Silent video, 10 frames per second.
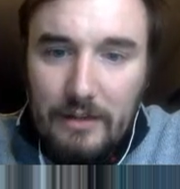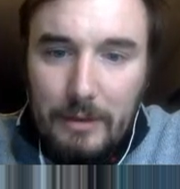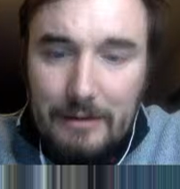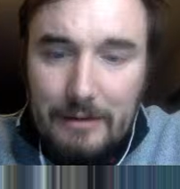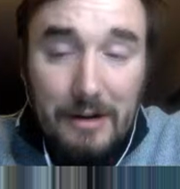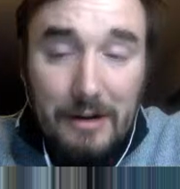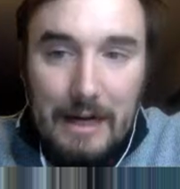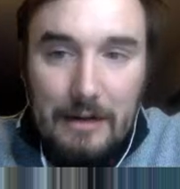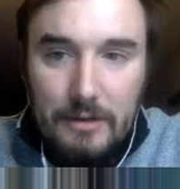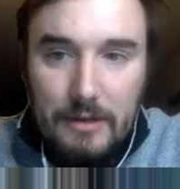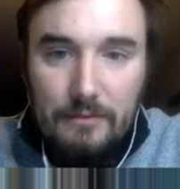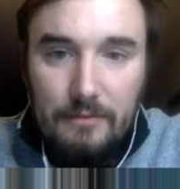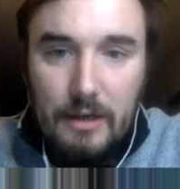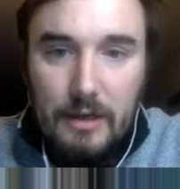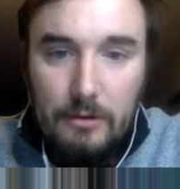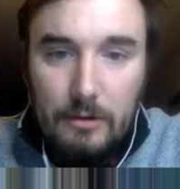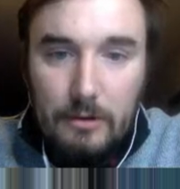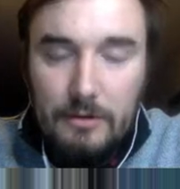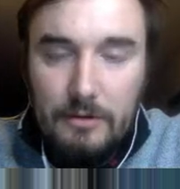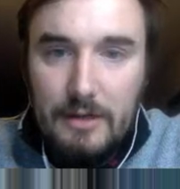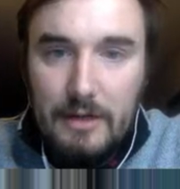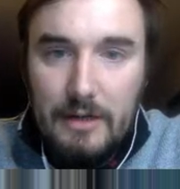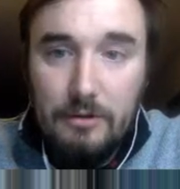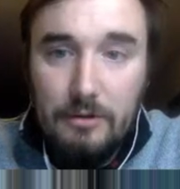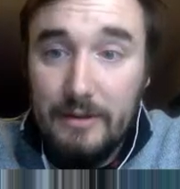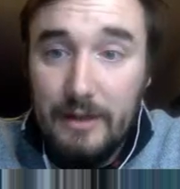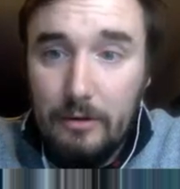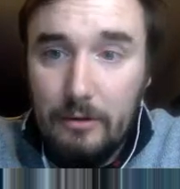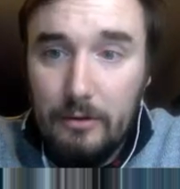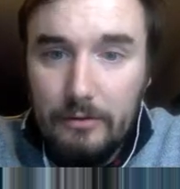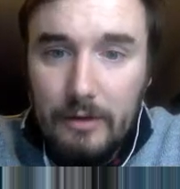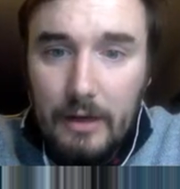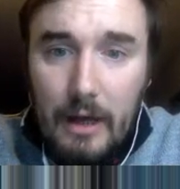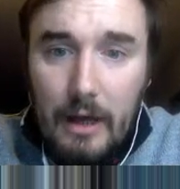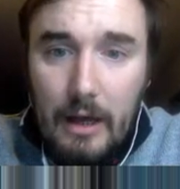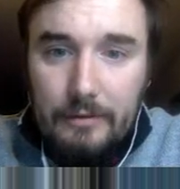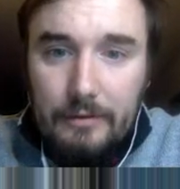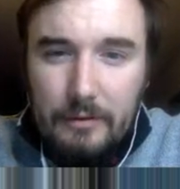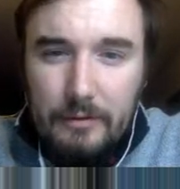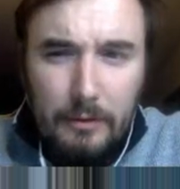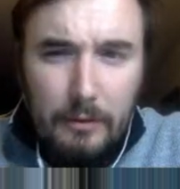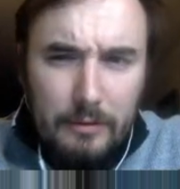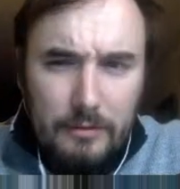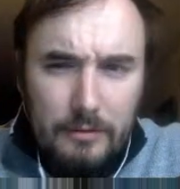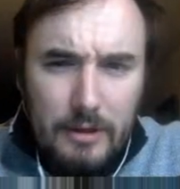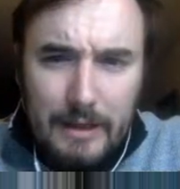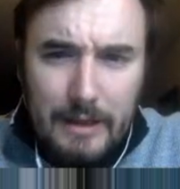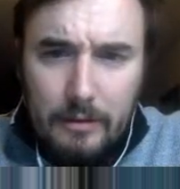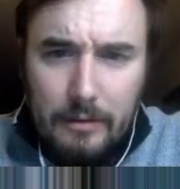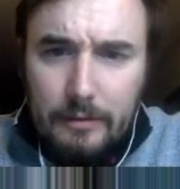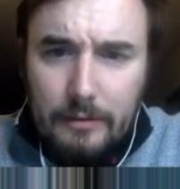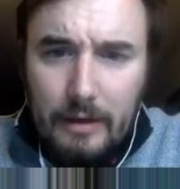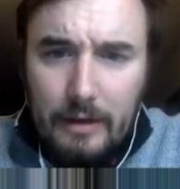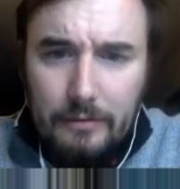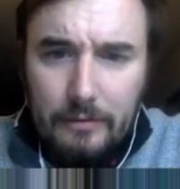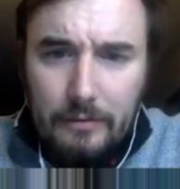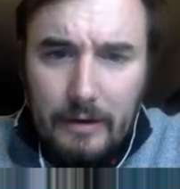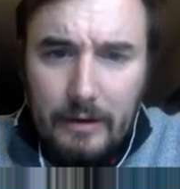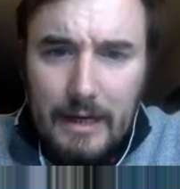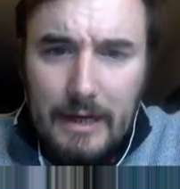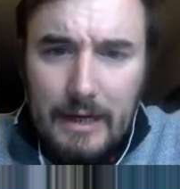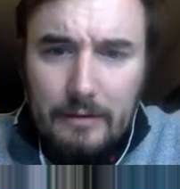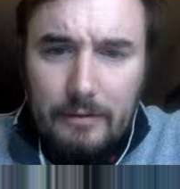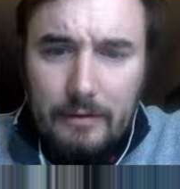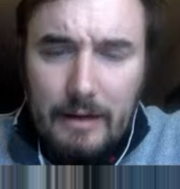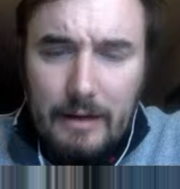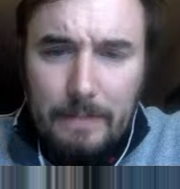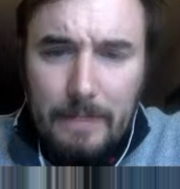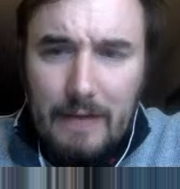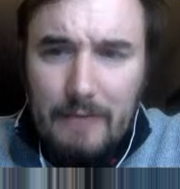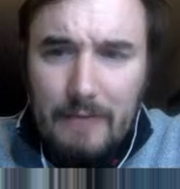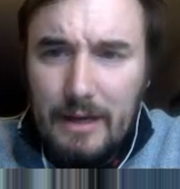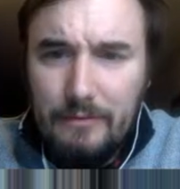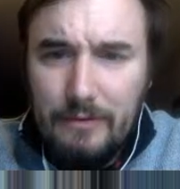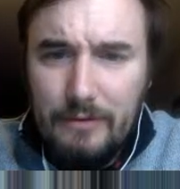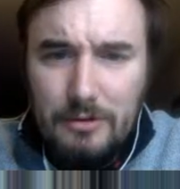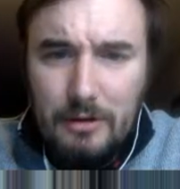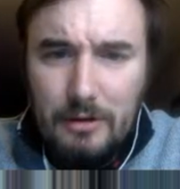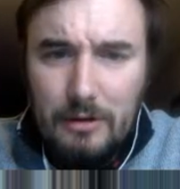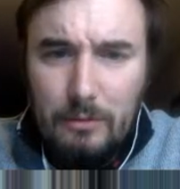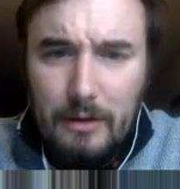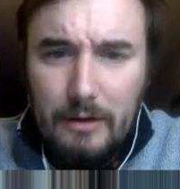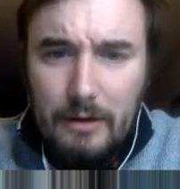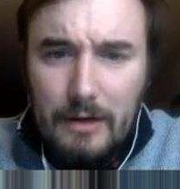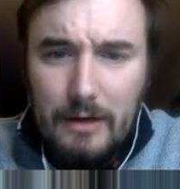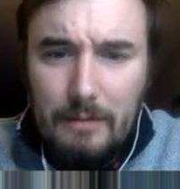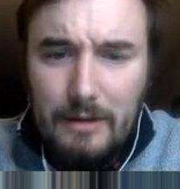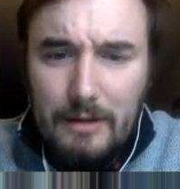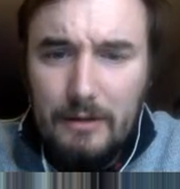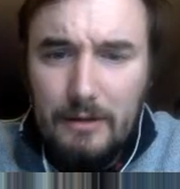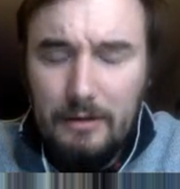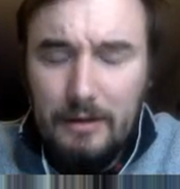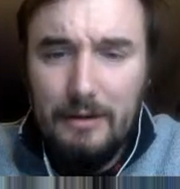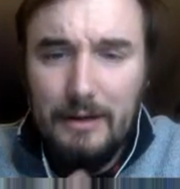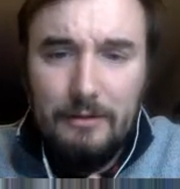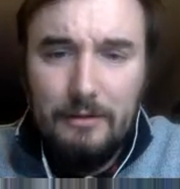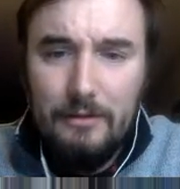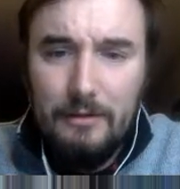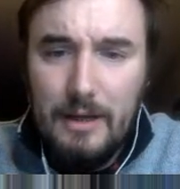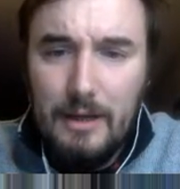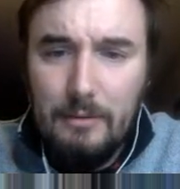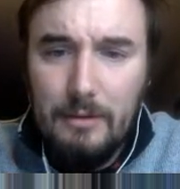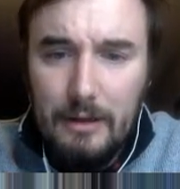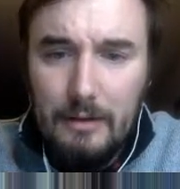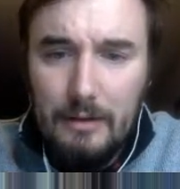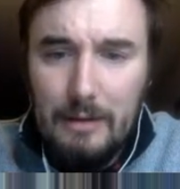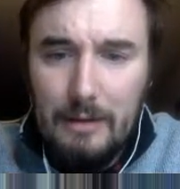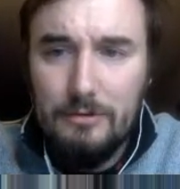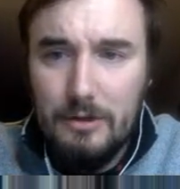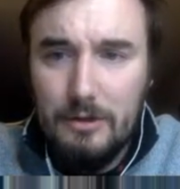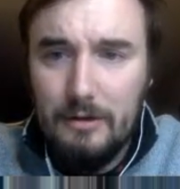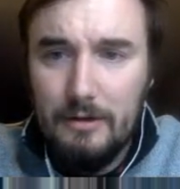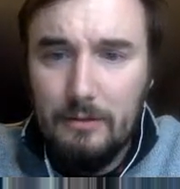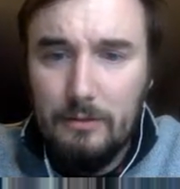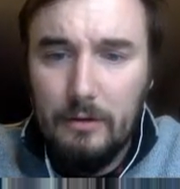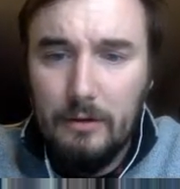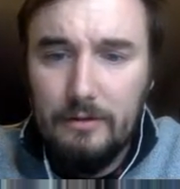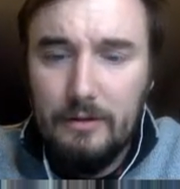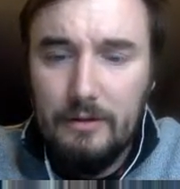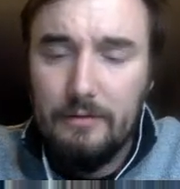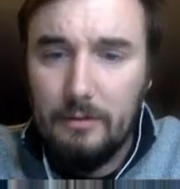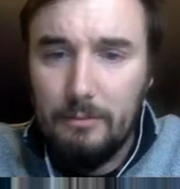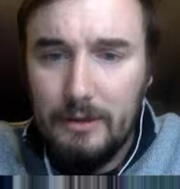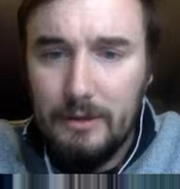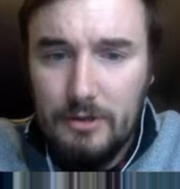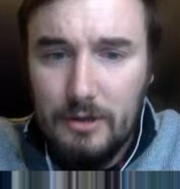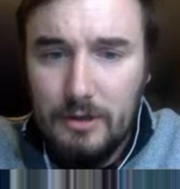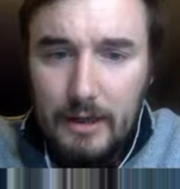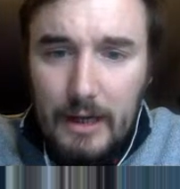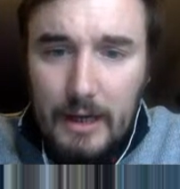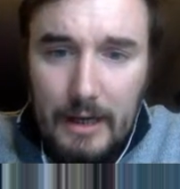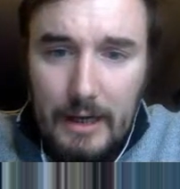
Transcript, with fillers: white spots are actually enlarged dermal denticles. So there's no other shark like this as far as having that feature where, and you can see how it gets its name, like bramble shark or its cousin the prickly shark.